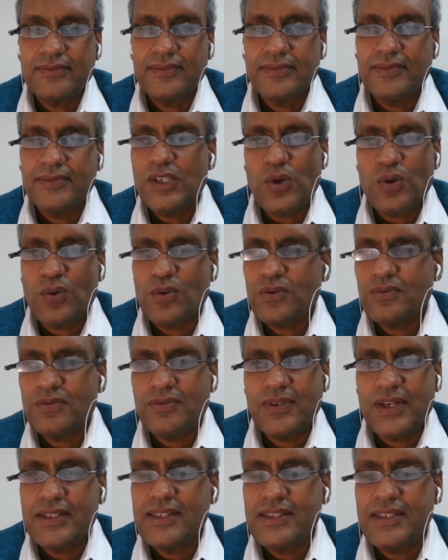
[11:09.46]
No,
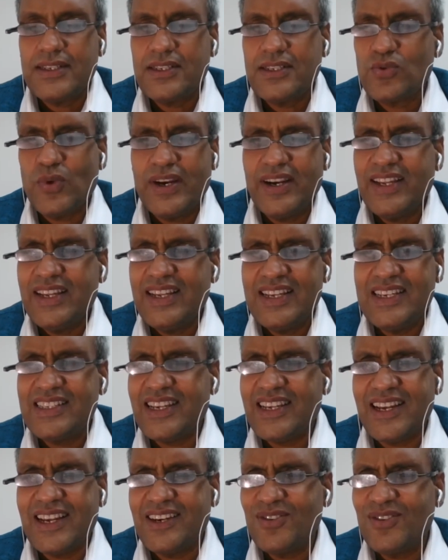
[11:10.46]
it's very
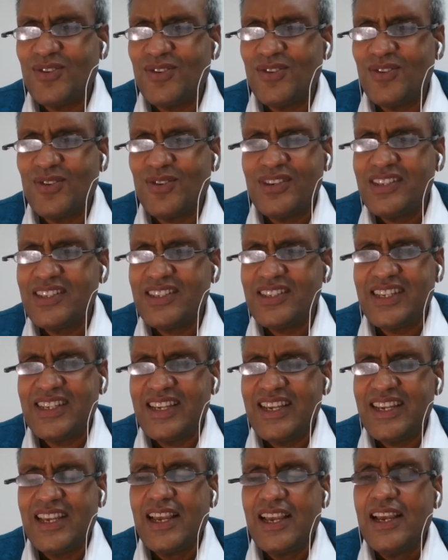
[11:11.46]
easy. I don't
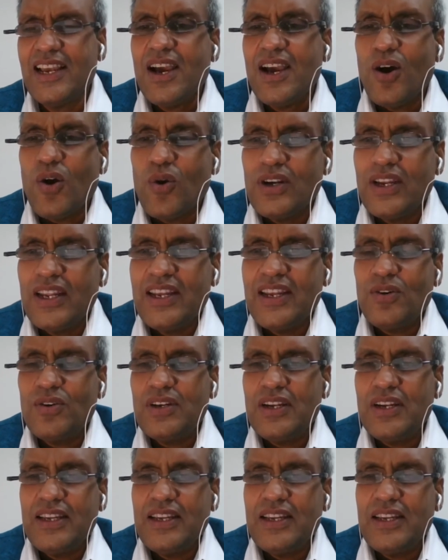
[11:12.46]
see only